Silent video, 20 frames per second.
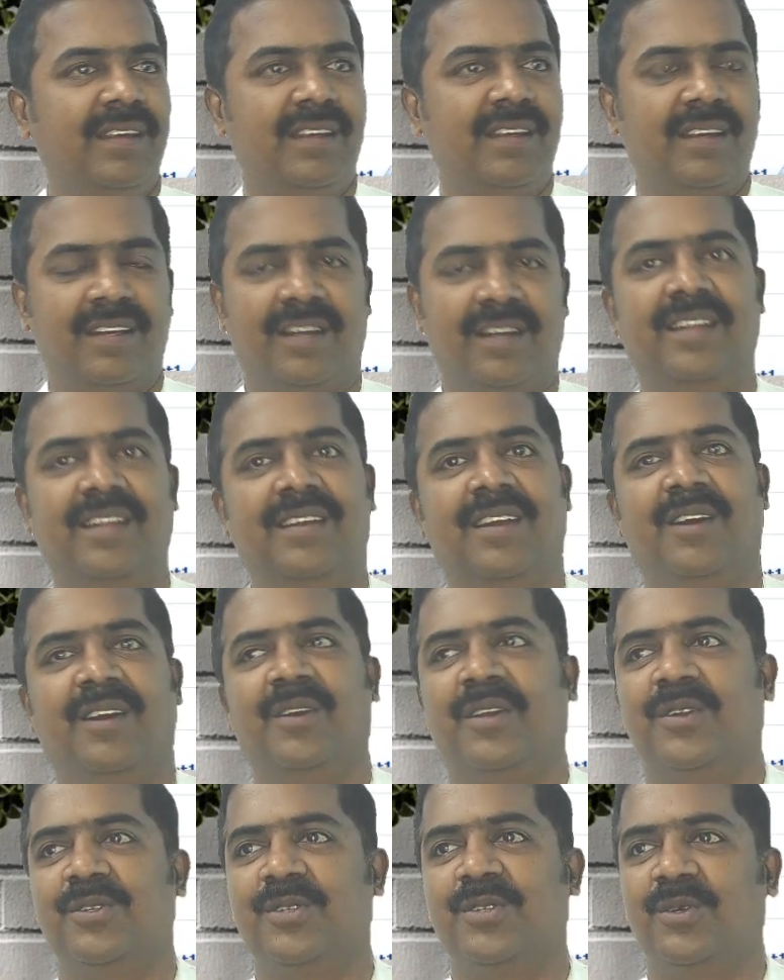I mean,
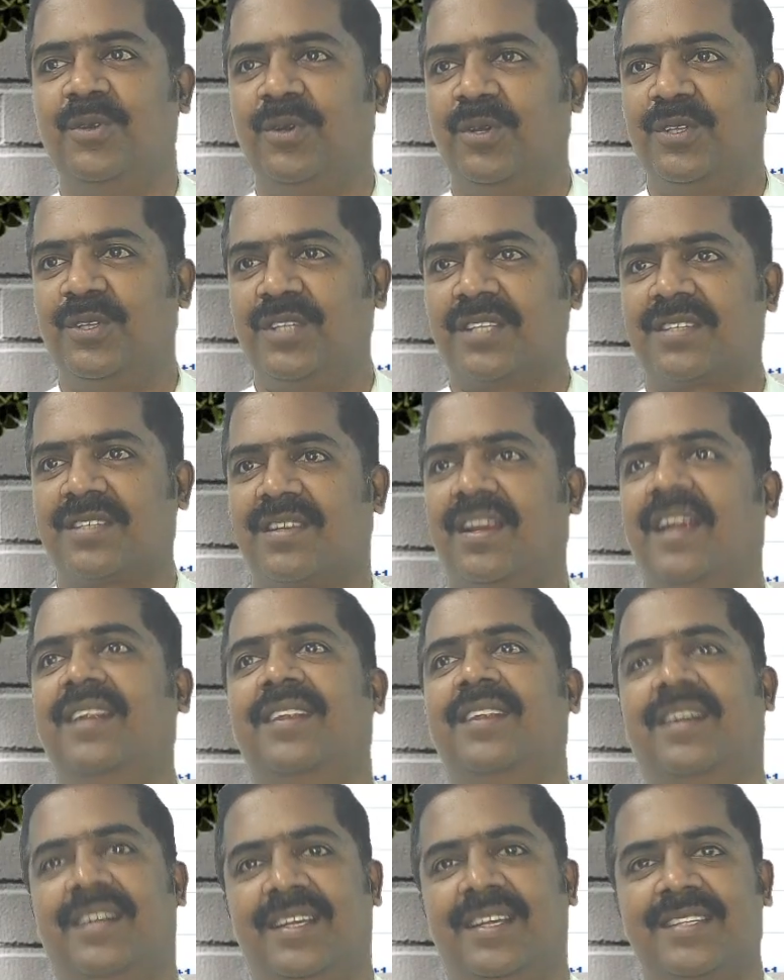okay, you, you just write
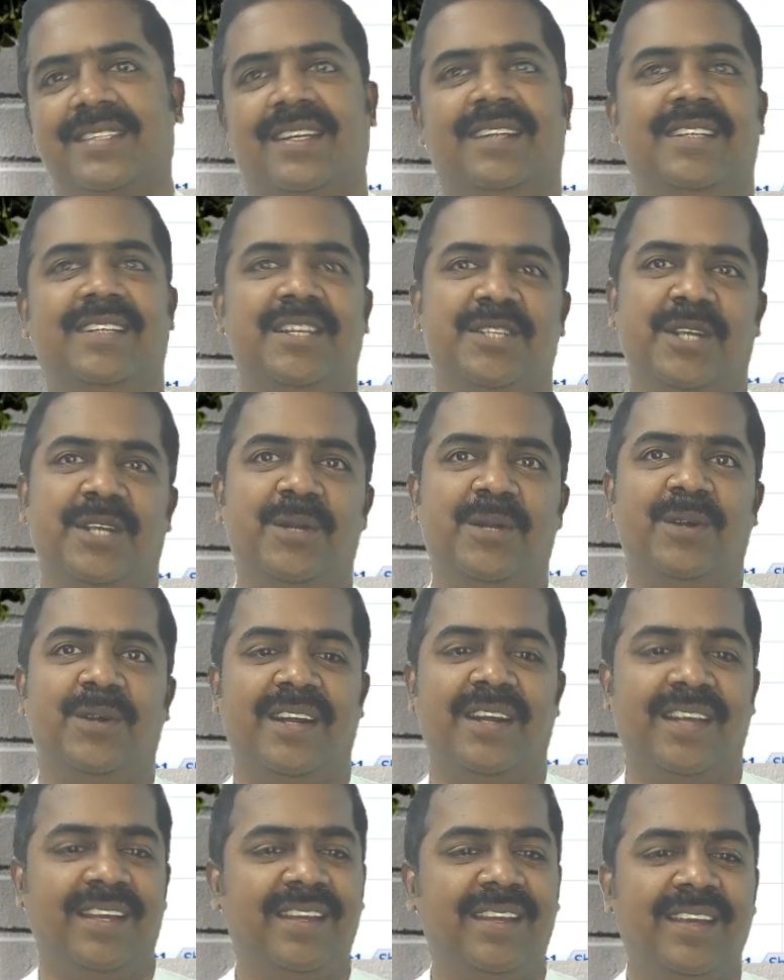the test on the scheduled
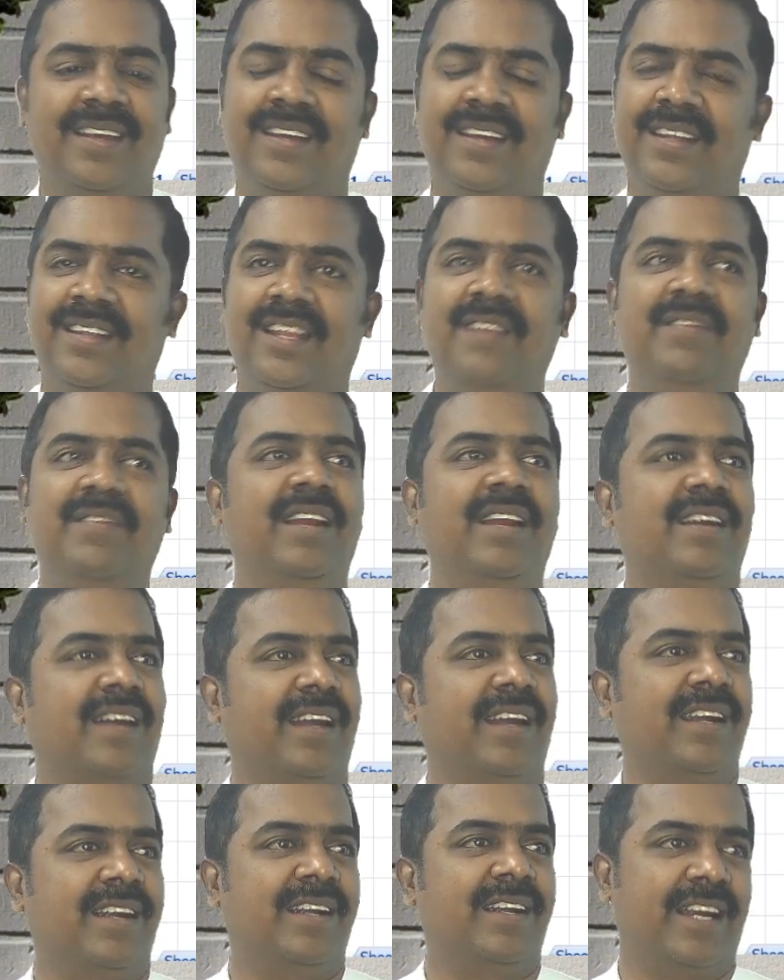day. Then we'll
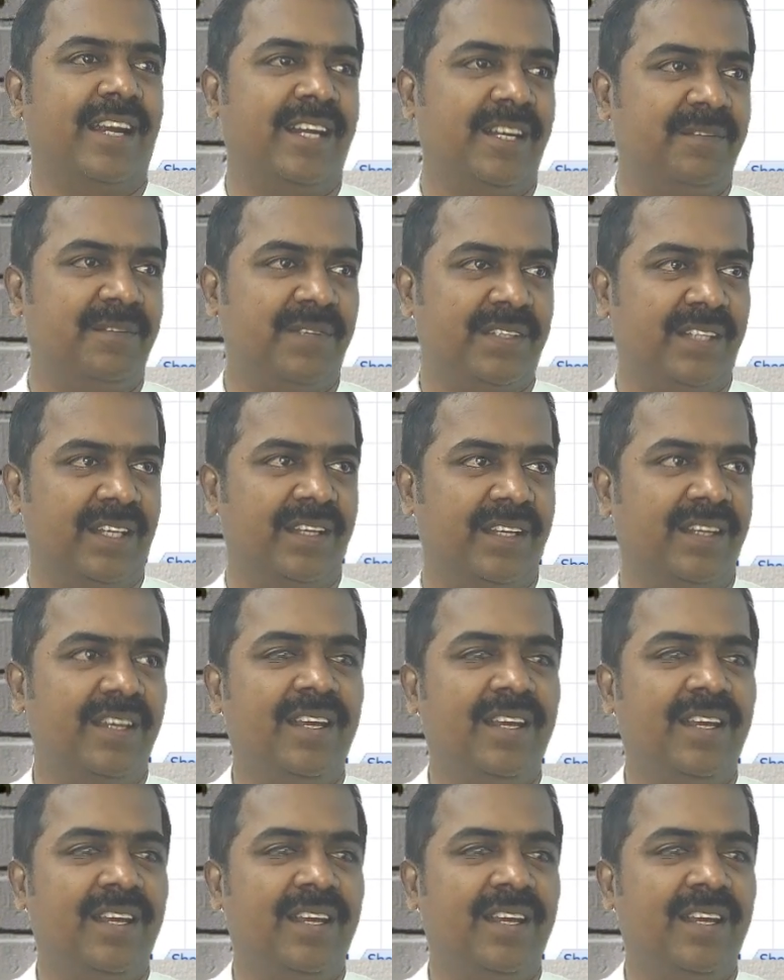correct it kind of a thing.